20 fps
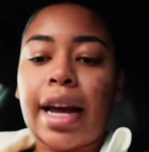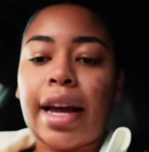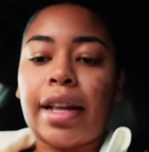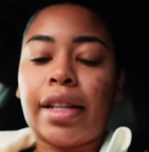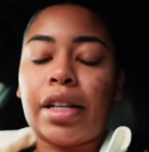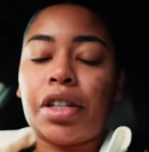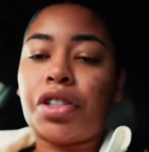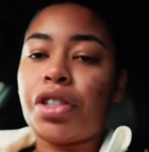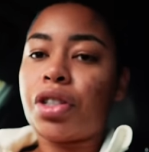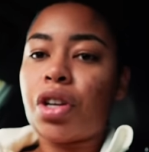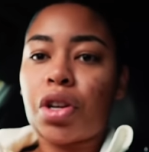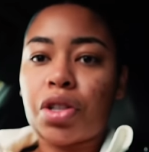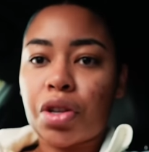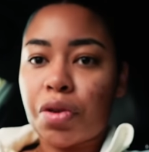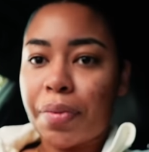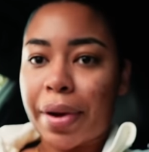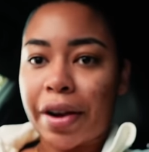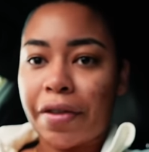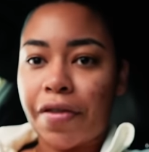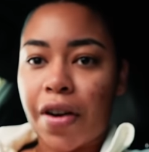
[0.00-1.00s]
And then she's
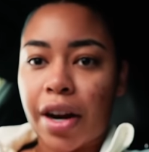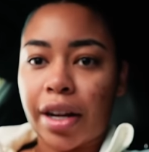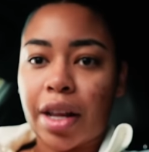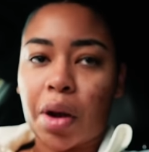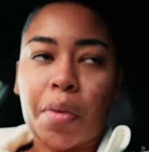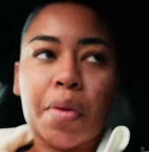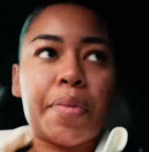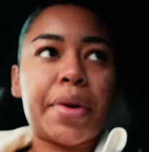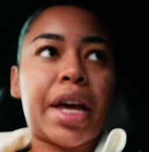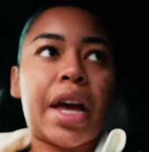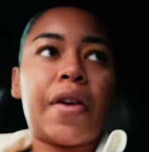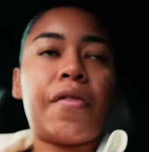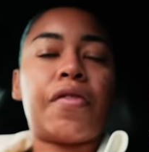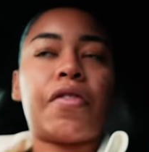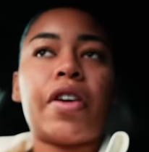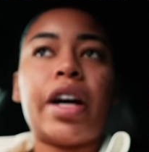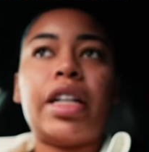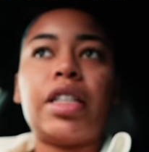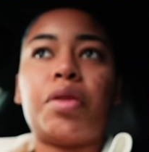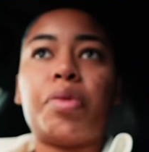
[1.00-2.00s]
also my friend. Like, we became
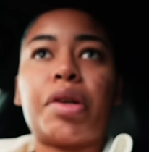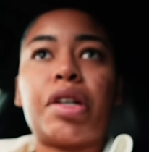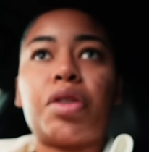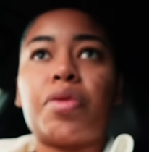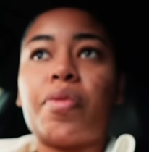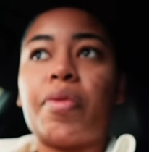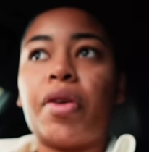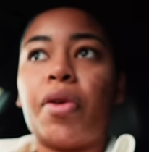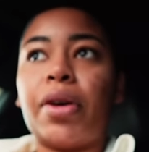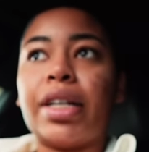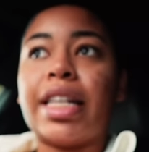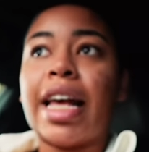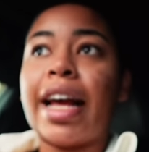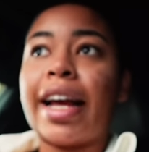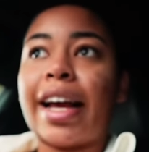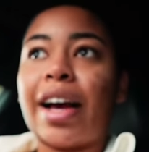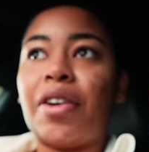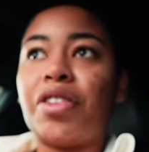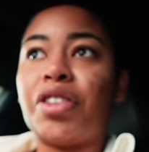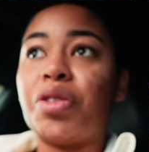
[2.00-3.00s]
friends because we would always
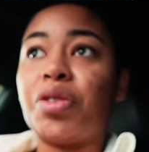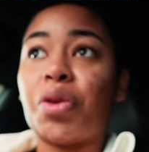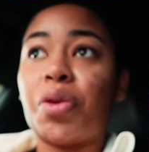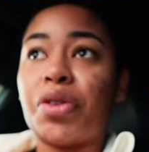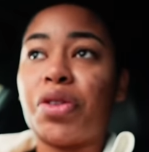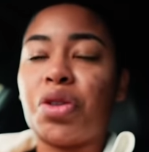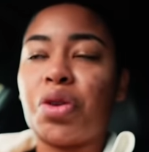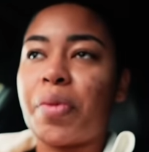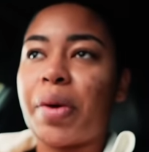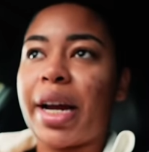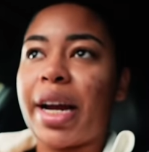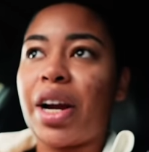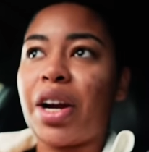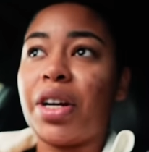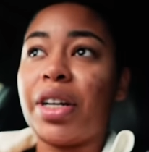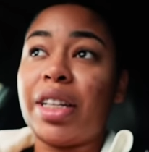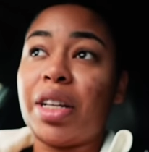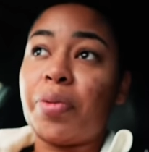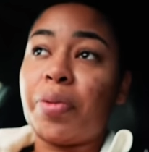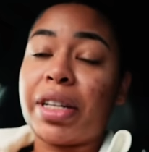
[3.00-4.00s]
hang out. She was always doing my
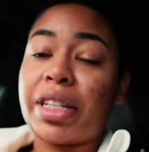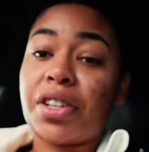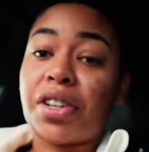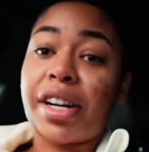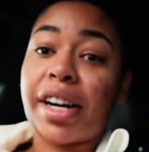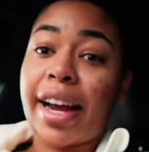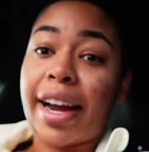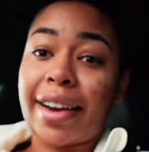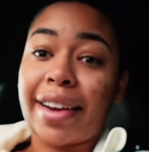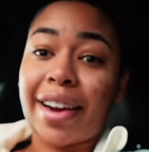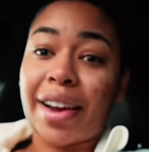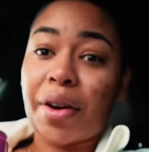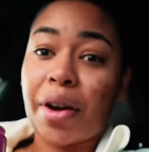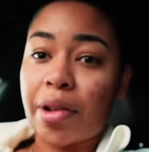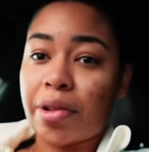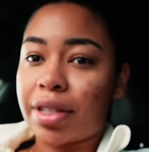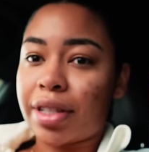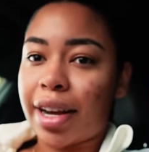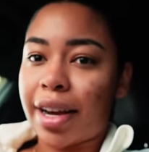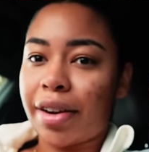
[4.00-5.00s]
hair, and then we started hanging out
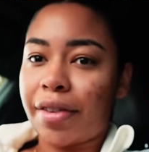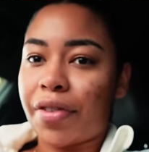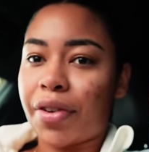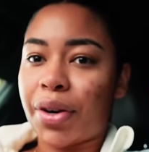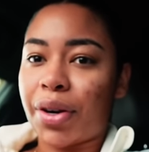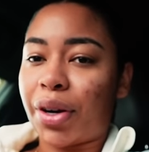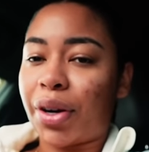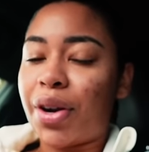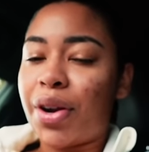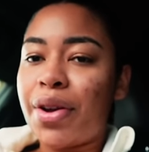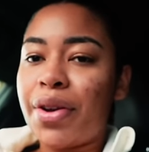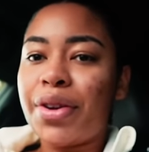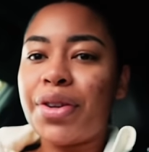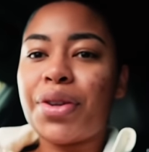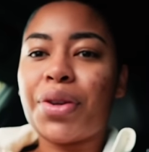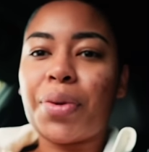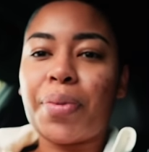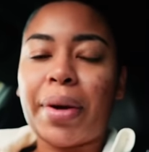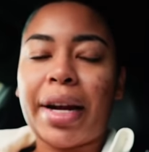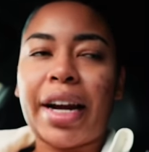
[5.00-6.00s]
outside of her
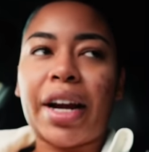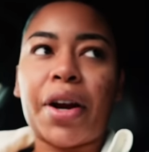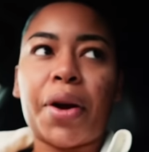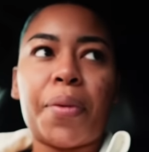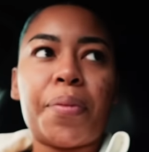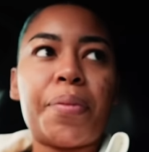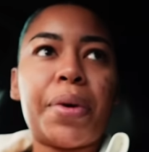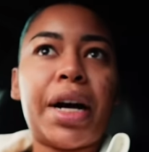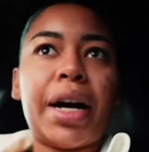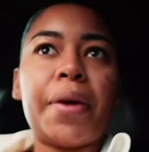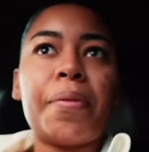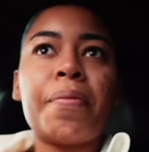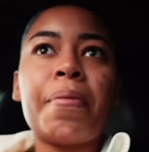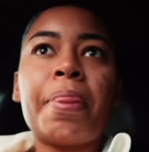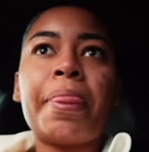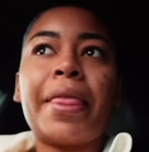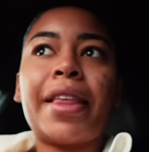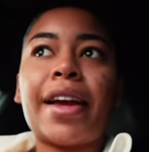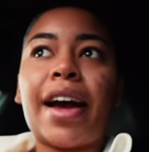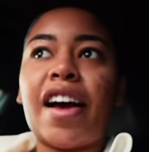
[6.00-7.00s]
doing my hair. But
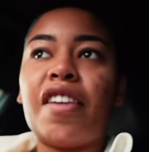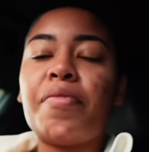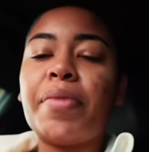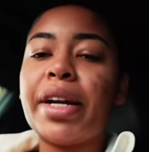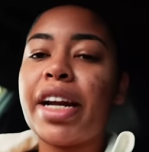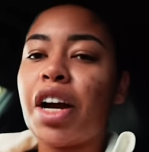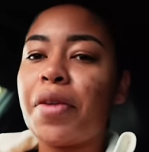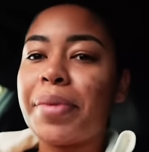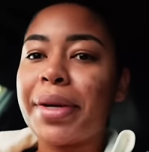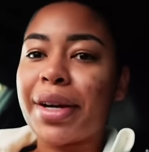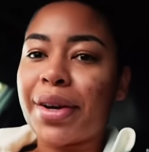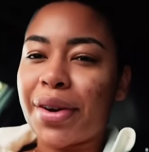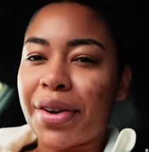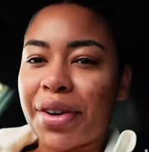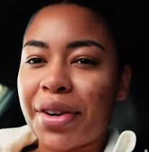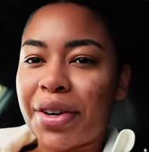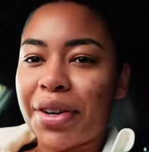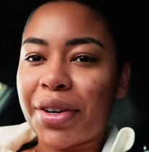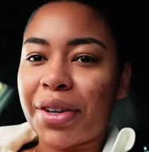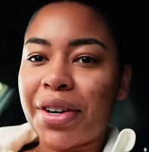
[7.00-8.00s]
I've been helping
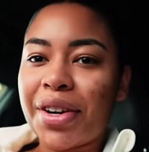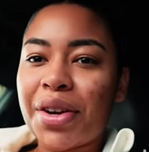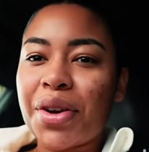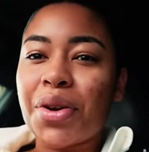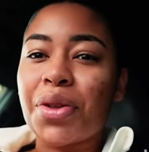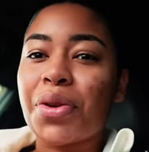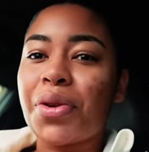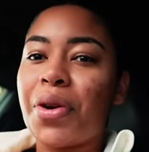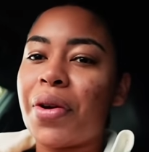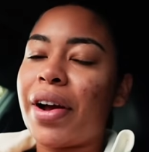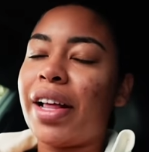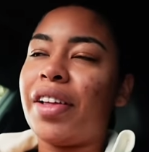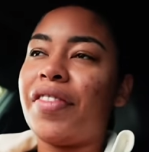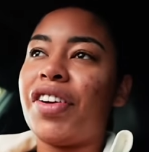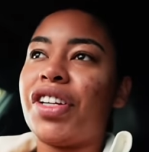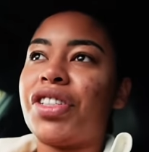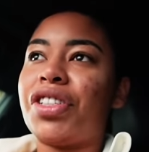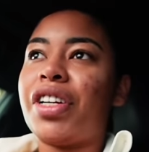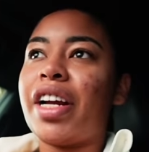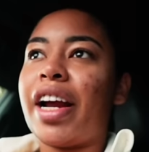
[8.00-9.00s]
her through her
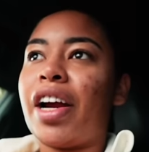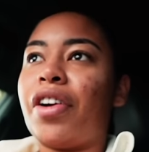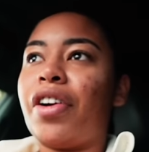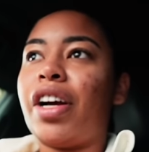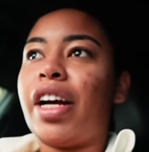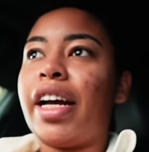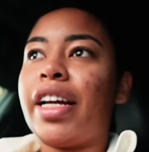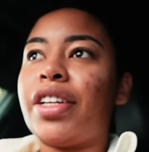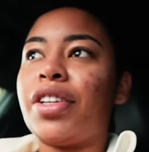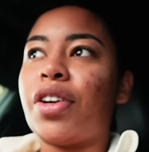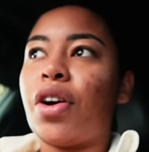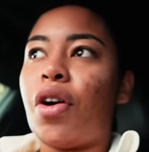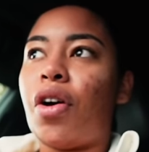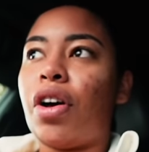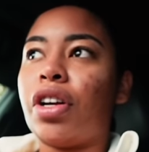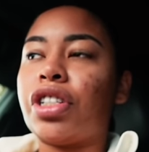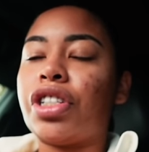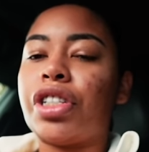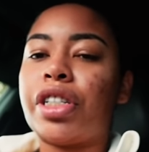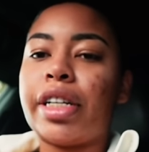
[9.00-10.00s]
Elevation Era, and
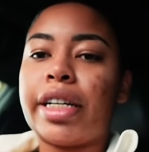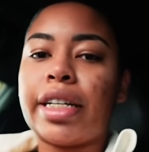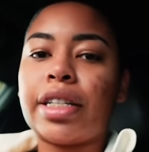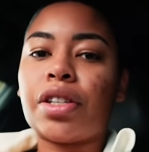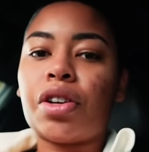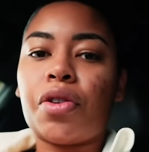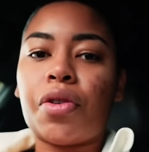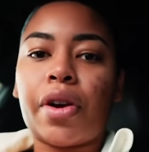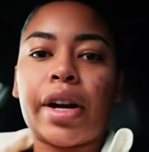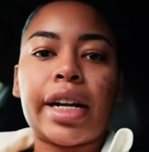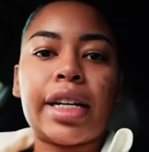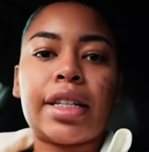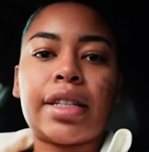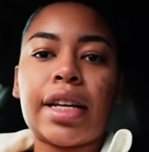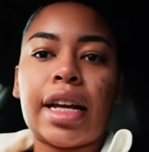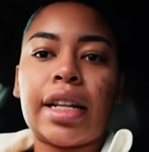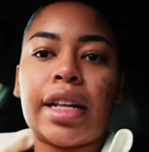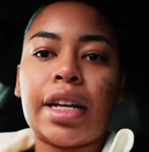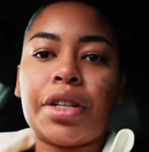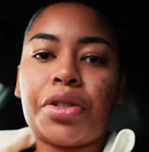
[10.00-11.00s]
y'all, she's already
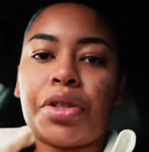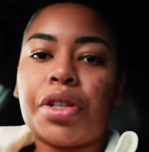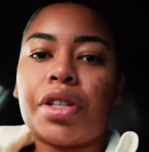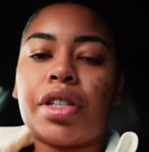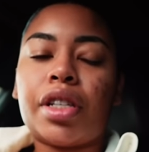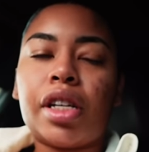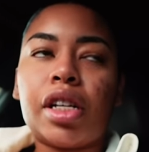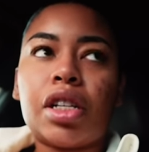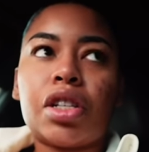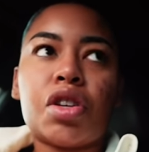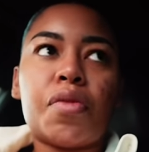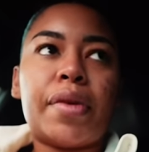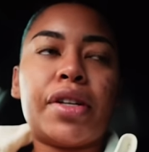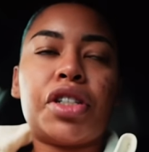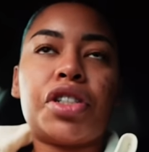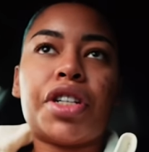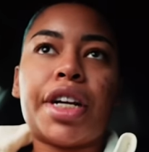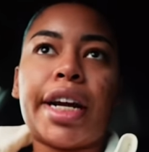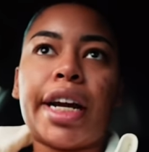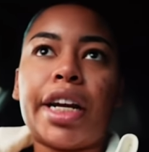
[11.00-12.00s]
said that she's seen so
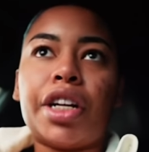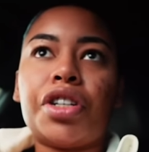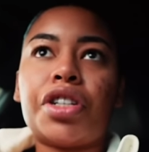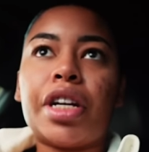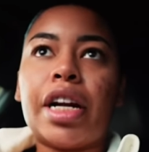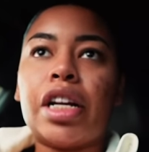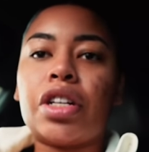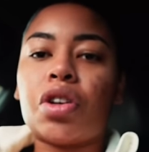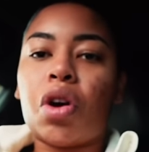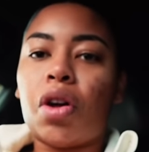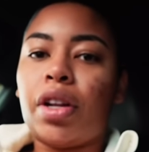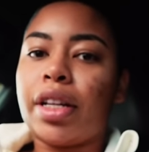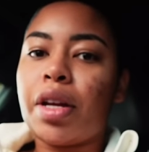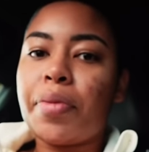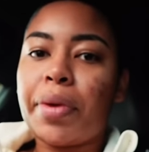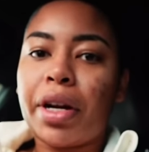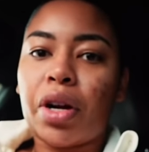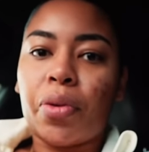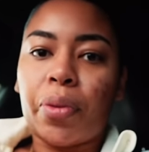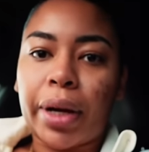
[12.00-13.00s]
much change, and it's only
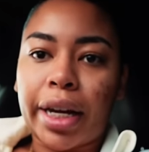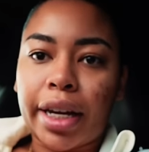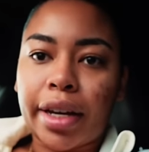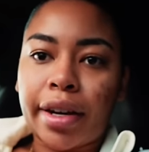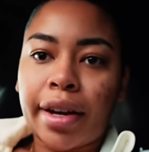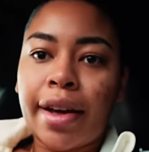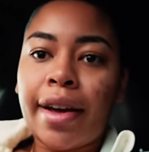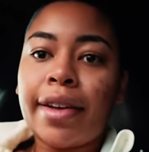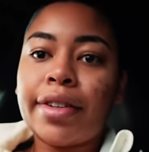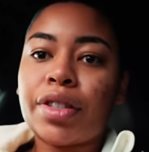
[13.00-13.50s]
been a week.